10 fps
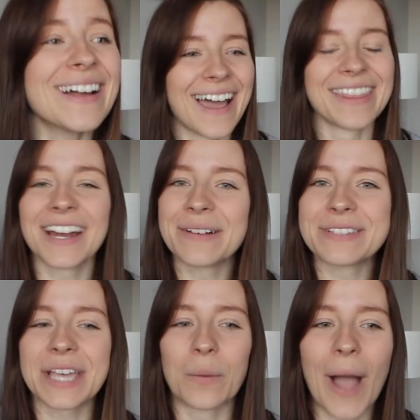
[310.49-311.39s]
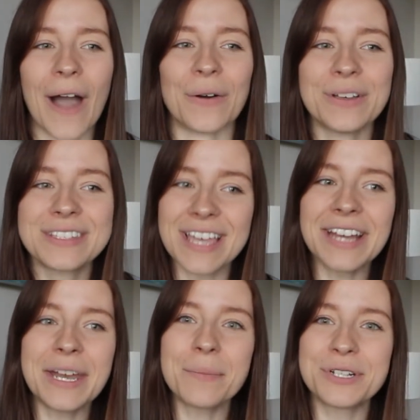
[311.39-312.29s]
And then I was like, wow,
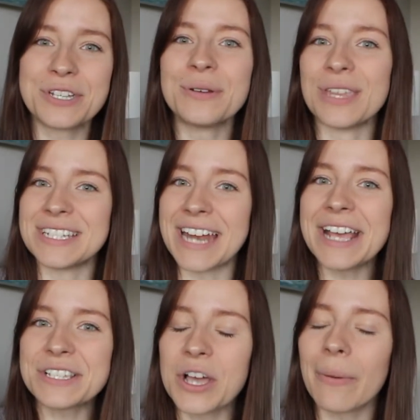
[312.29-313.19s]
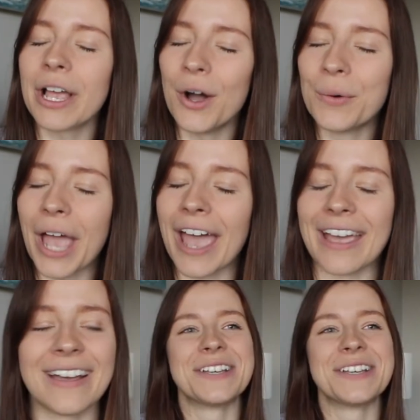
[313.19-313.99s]
sign number two that today is going okay.